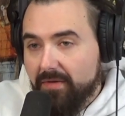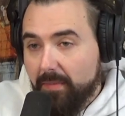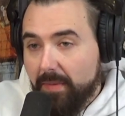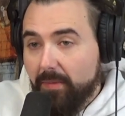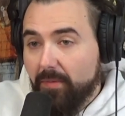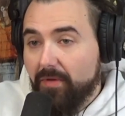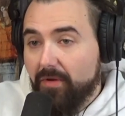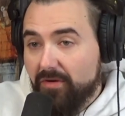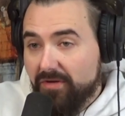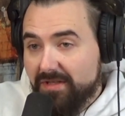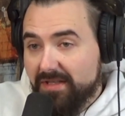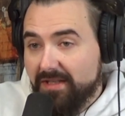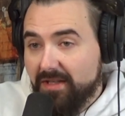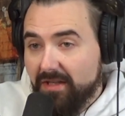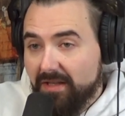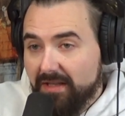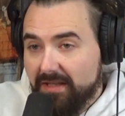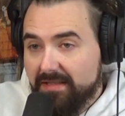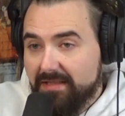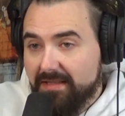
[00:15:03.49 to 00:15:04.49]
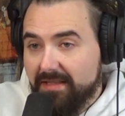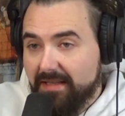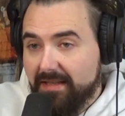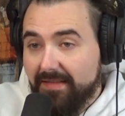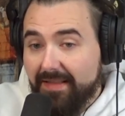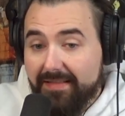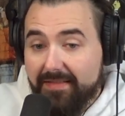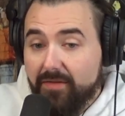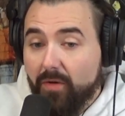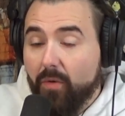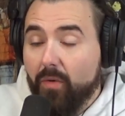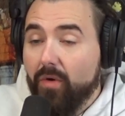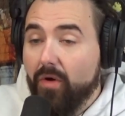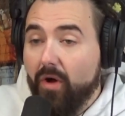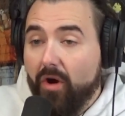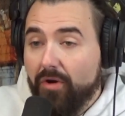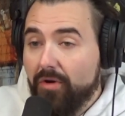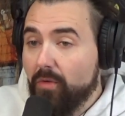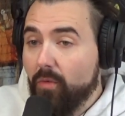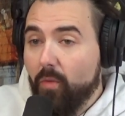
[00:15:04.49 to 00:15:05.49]
The people that are still listening, that
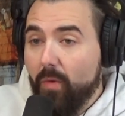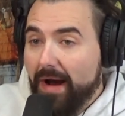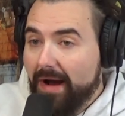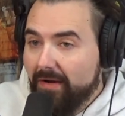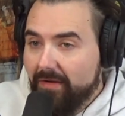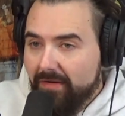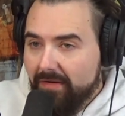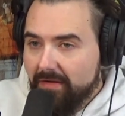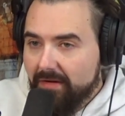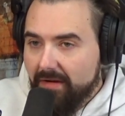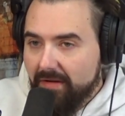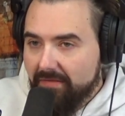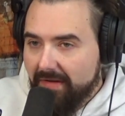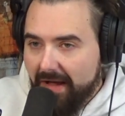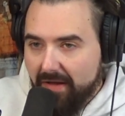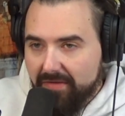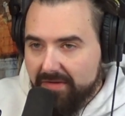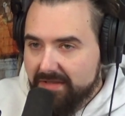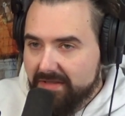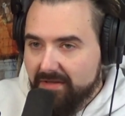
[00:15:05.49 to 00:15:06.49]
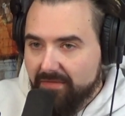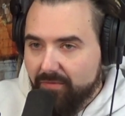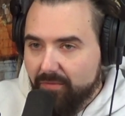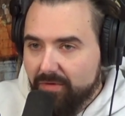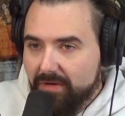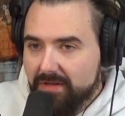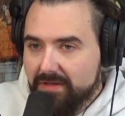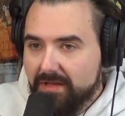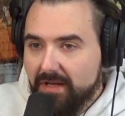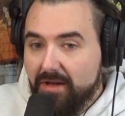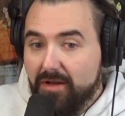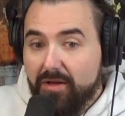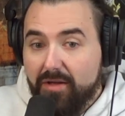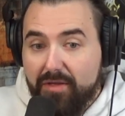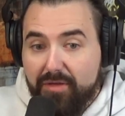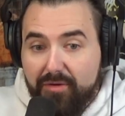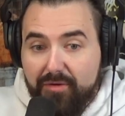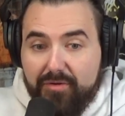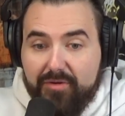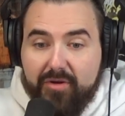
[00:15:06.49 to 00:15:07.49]
aren't aware of how this stuff works,
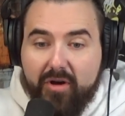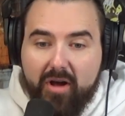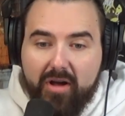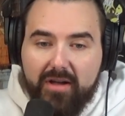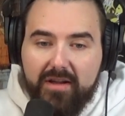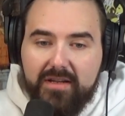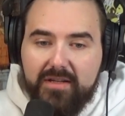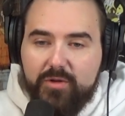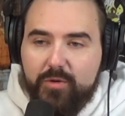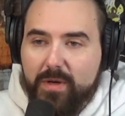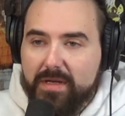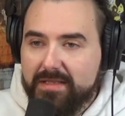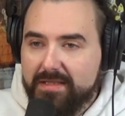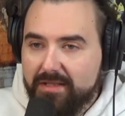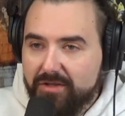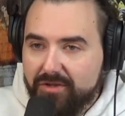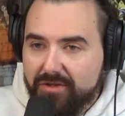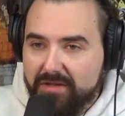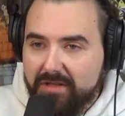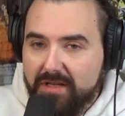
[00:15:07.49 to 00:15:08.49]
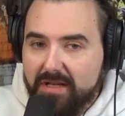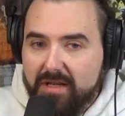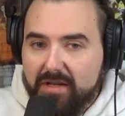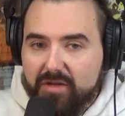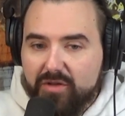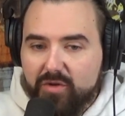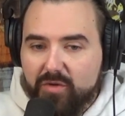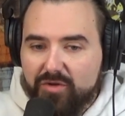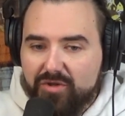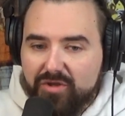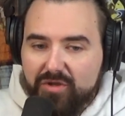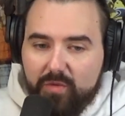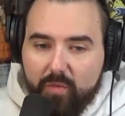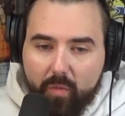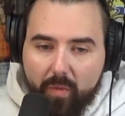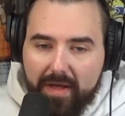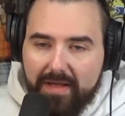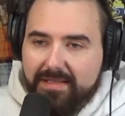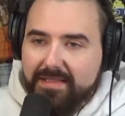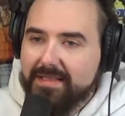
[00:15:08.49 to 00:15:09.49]
they're not going to transition. So it's just
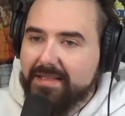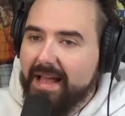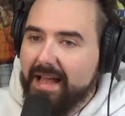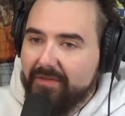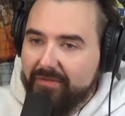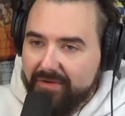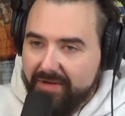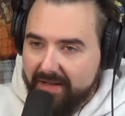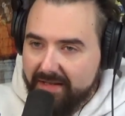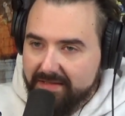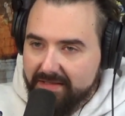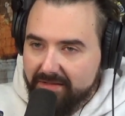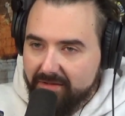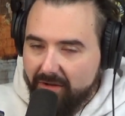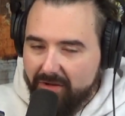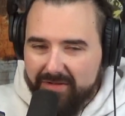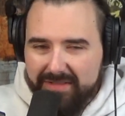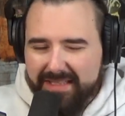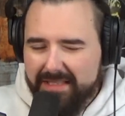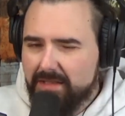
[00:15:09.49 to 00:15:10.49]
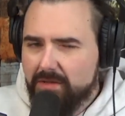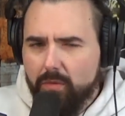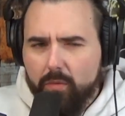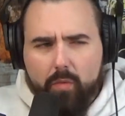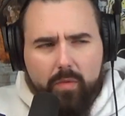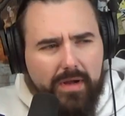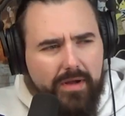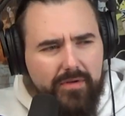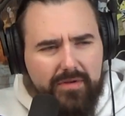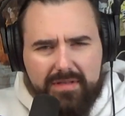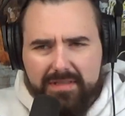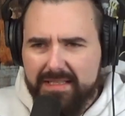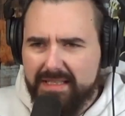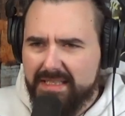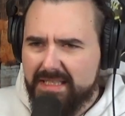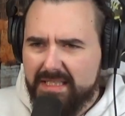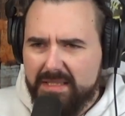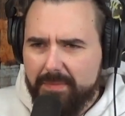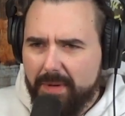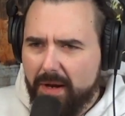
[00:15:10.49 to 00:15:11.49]
wasted advertising dollars. It's the weirdest
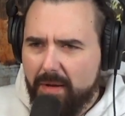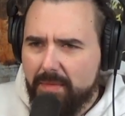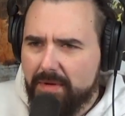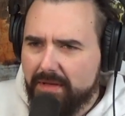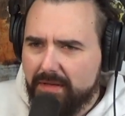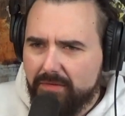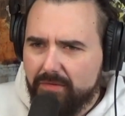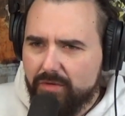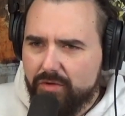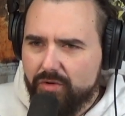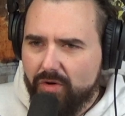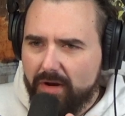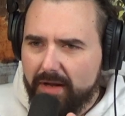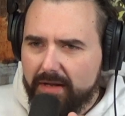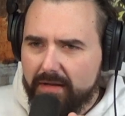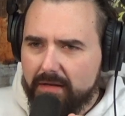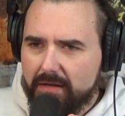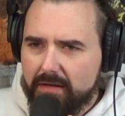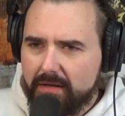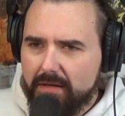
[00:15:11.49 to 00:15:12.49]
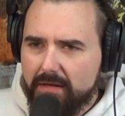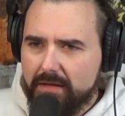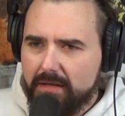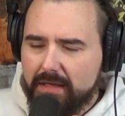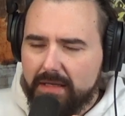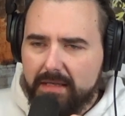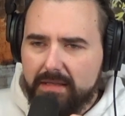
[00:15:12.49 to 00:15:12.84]
experiment that they're trying. Yeah.